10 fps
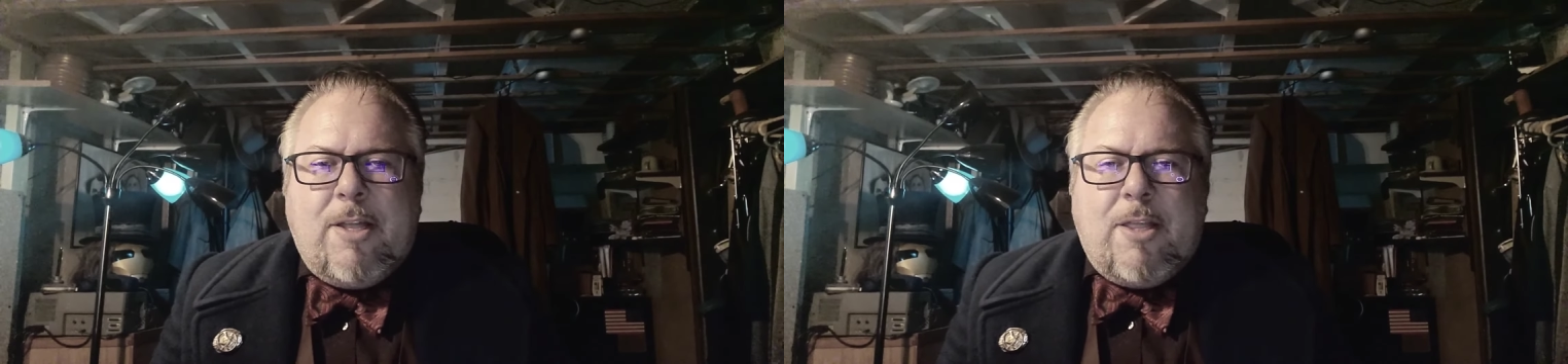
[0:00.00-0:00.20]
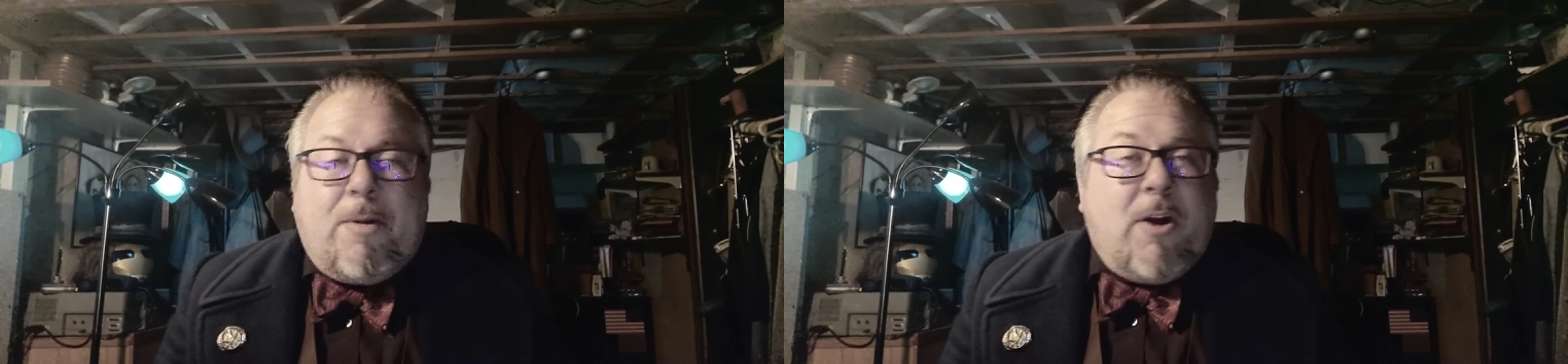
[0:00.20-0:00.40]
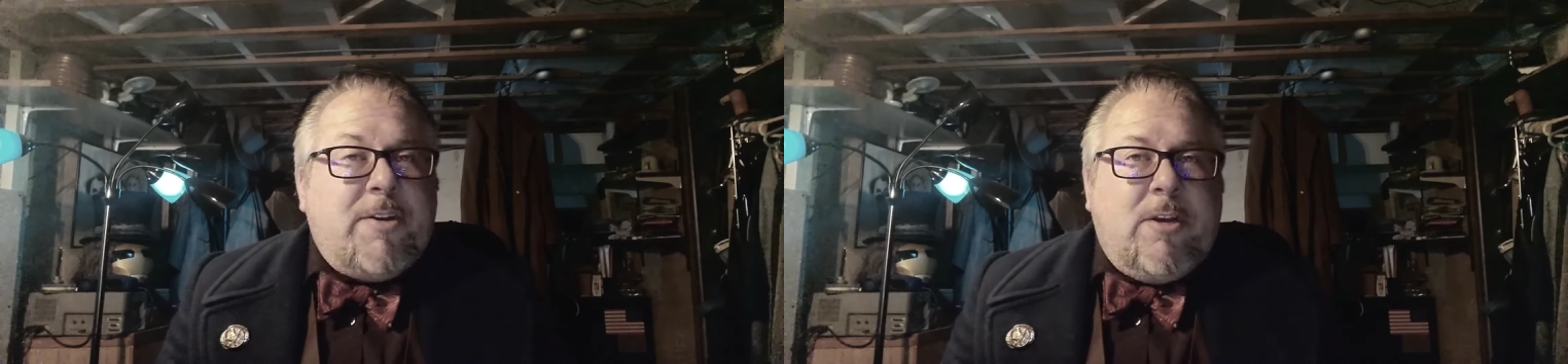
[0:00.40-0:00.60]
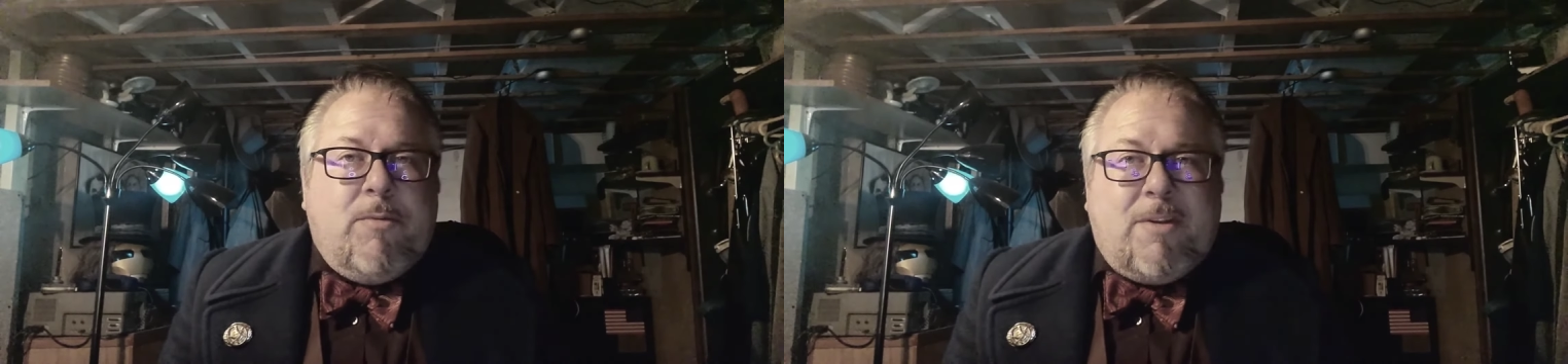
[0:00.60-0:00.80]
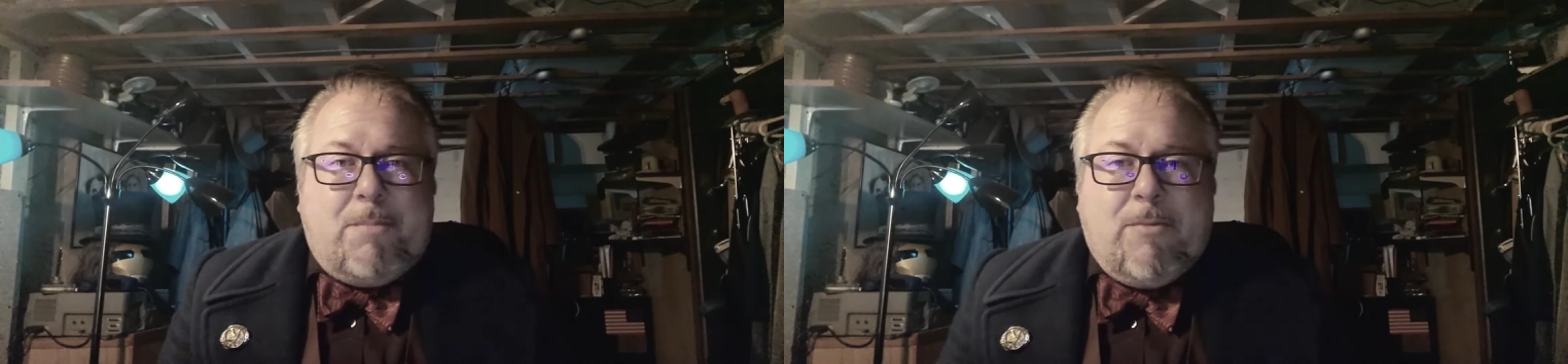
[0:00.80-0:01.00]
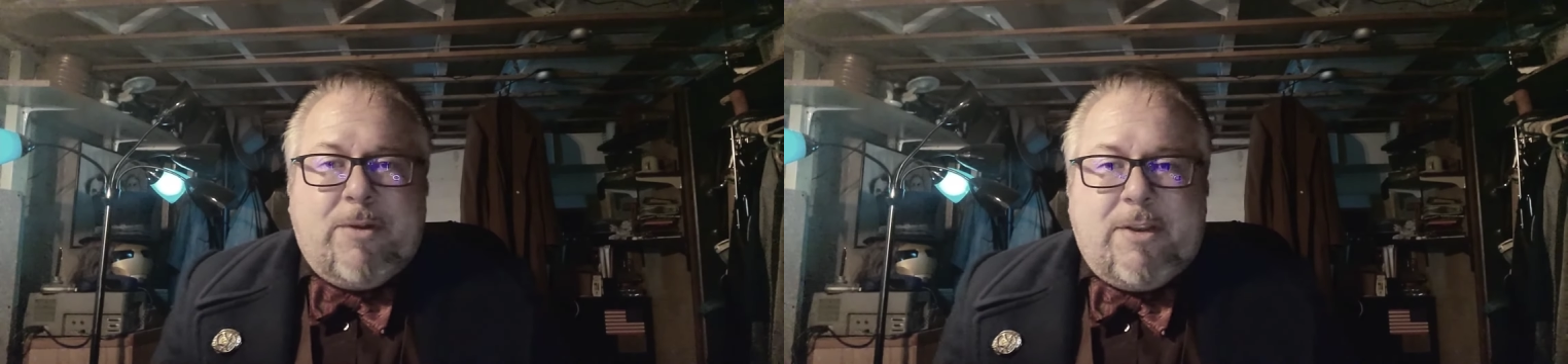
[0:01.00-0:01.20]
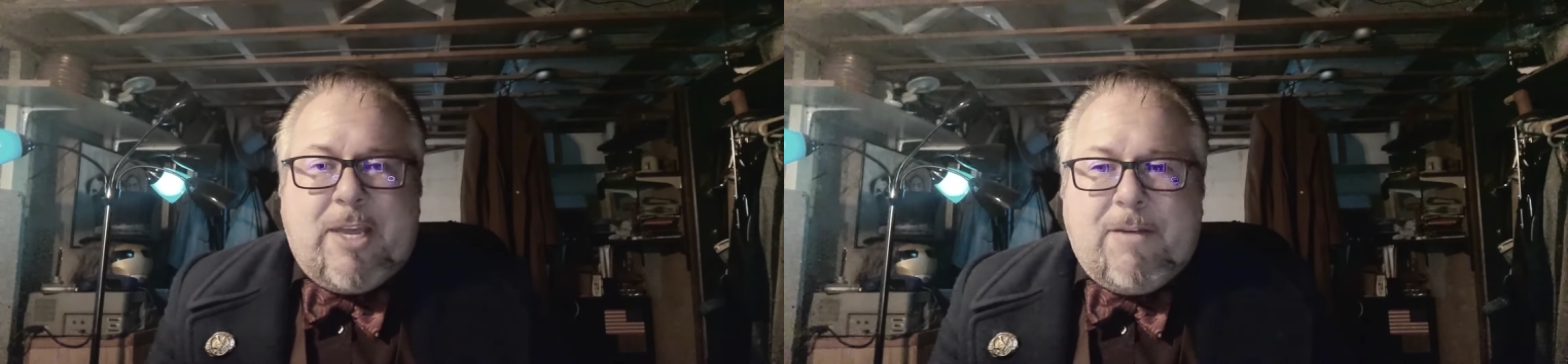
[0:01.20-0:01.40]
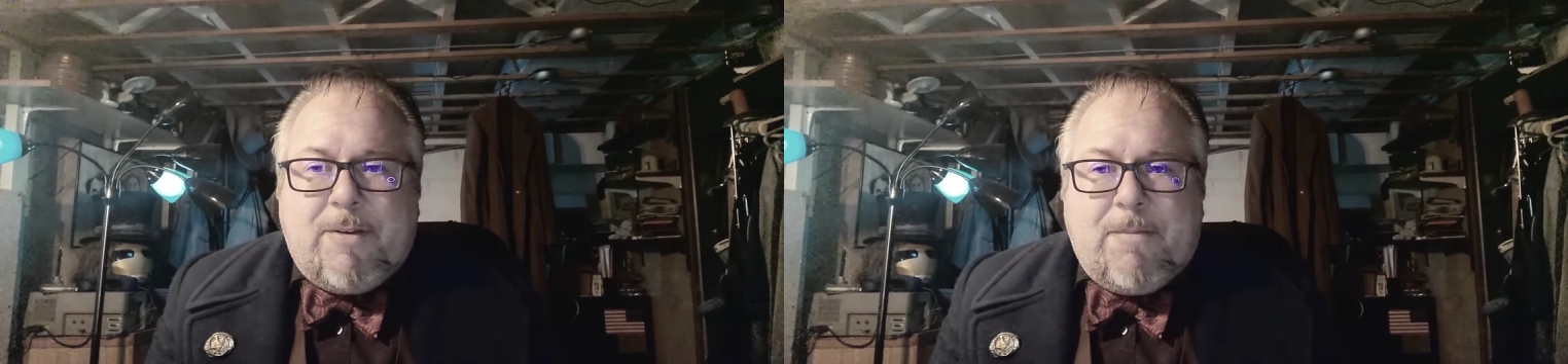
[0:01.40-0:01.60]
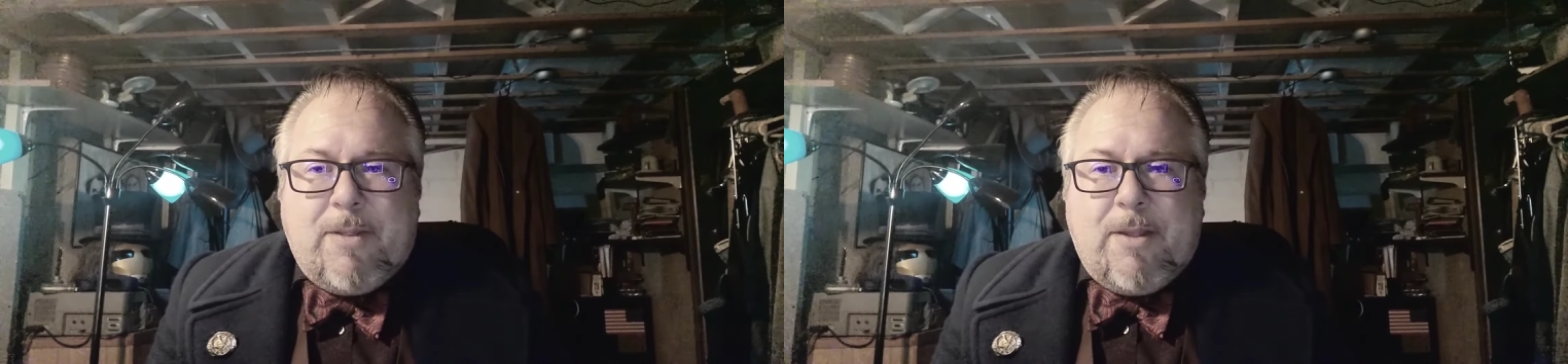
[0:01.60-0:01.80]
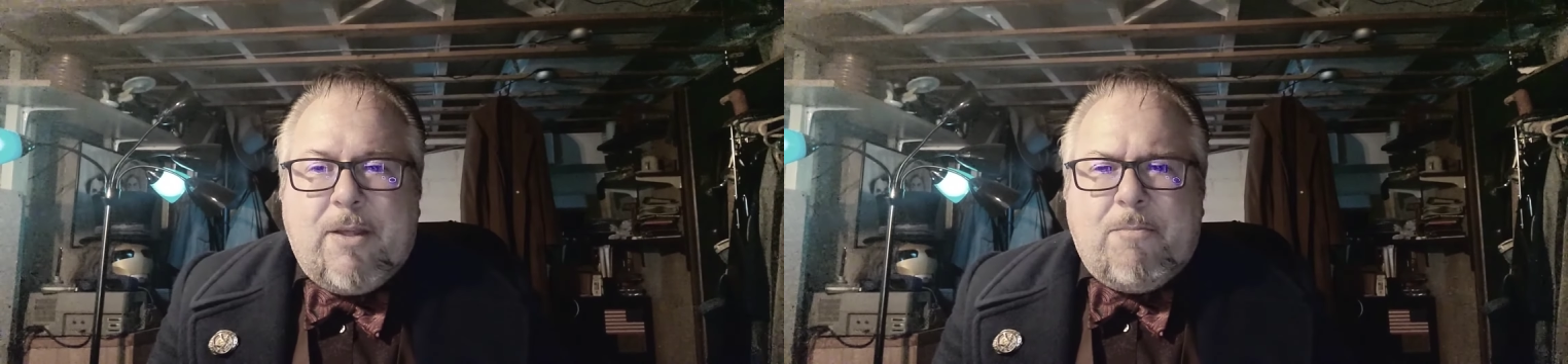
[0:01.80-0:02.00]
The bartender was a bit relieved,
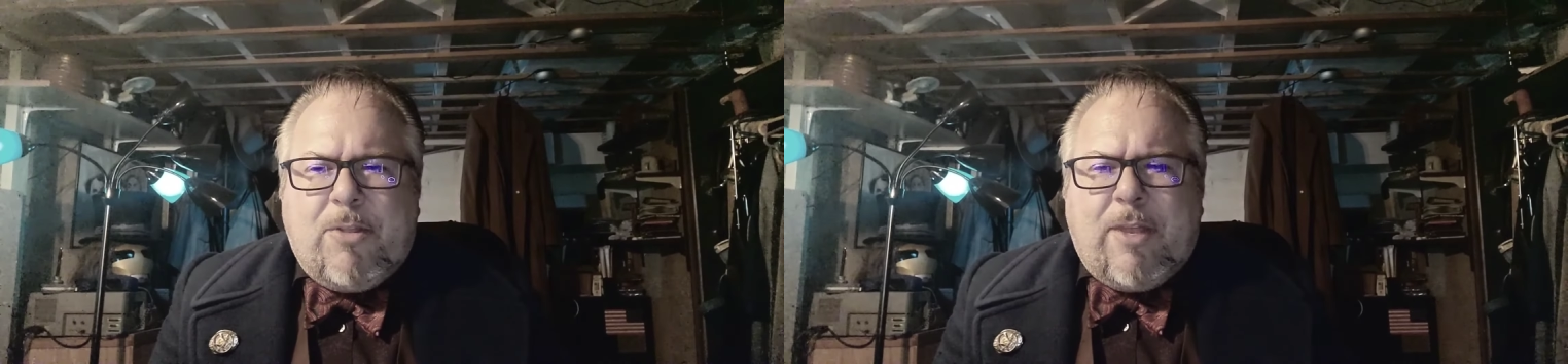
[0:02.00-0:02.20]
but then